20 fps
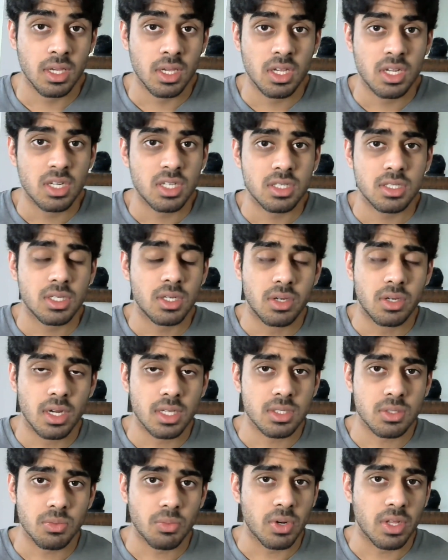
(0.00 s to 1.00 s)
she
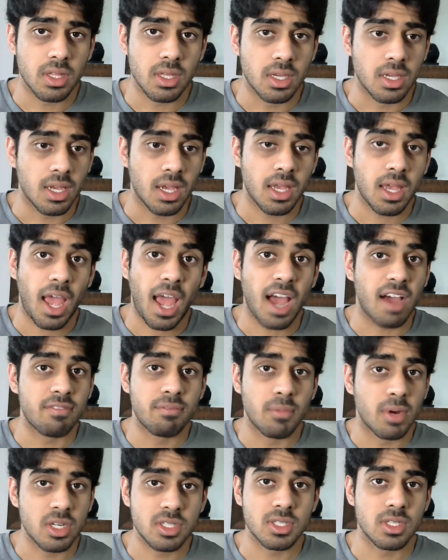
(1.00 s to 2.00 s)
doesn't really have
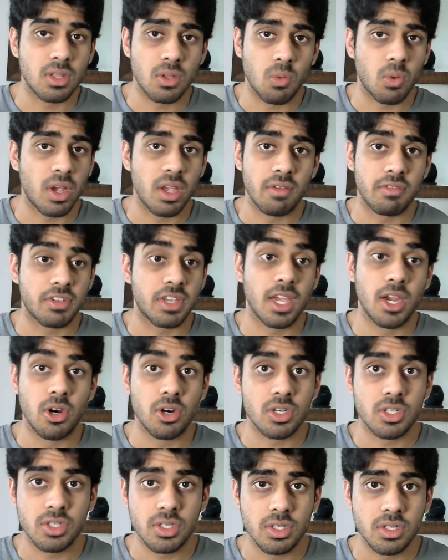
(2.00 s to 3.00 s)
much in the way of
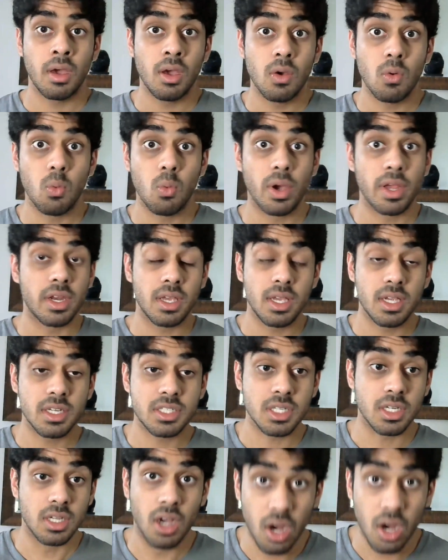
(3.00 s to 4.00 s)
character. When
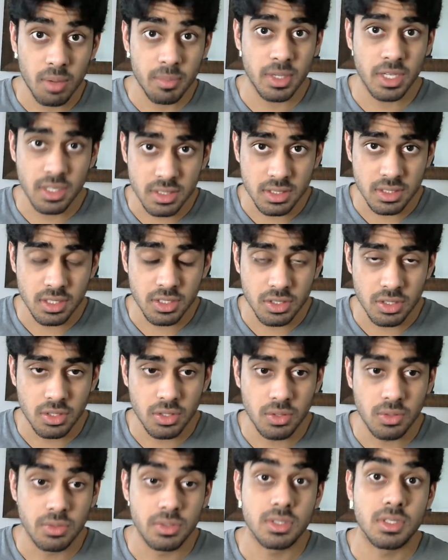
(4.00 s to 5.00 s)
Ishigami is
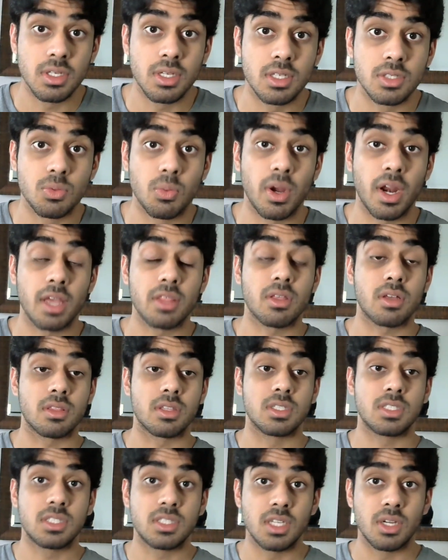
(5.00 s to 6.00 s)
introduced is when I thought the
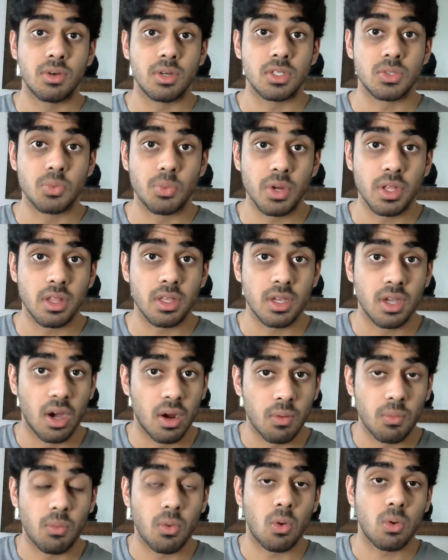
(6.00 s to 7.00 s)
series really
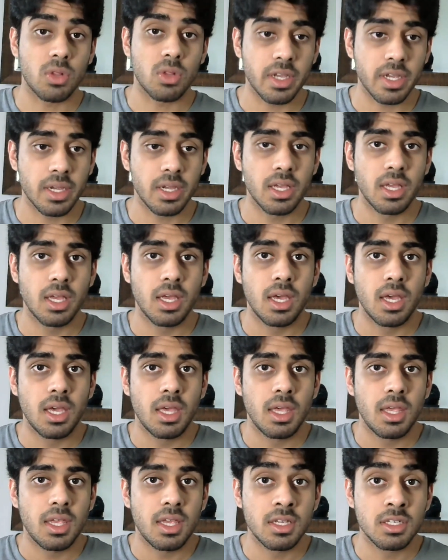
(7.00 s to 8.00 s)
got rolling.
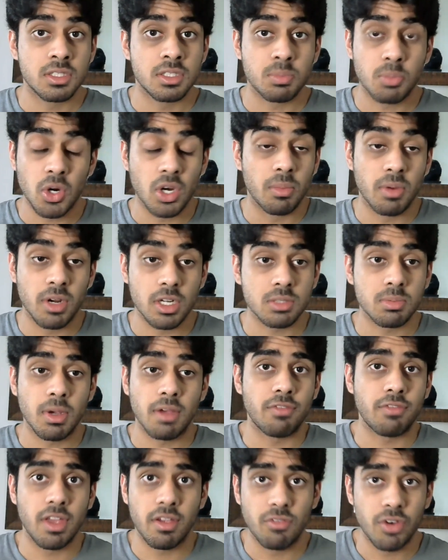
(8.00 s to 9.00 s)
He is pretty much my
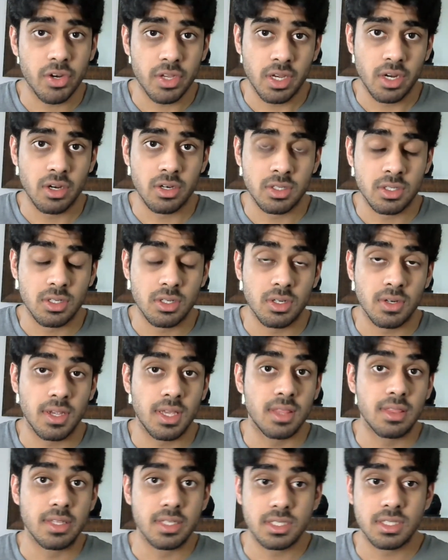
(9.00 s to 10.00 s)
favorite character
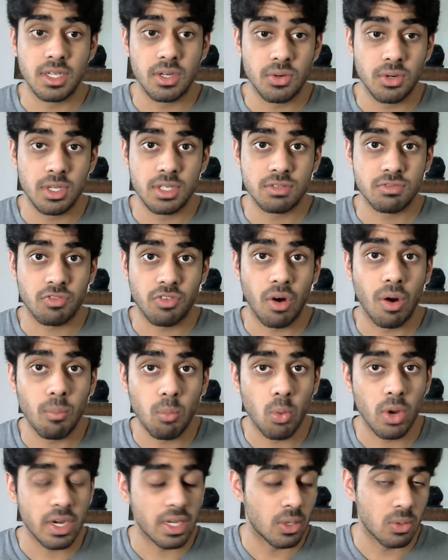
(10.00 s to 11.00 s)
in the series from
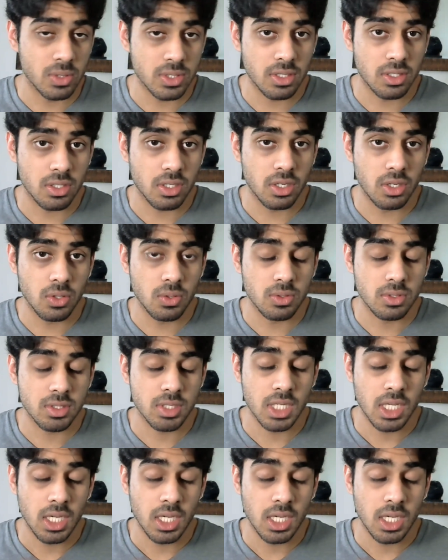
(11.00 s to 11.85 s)
when he was introduced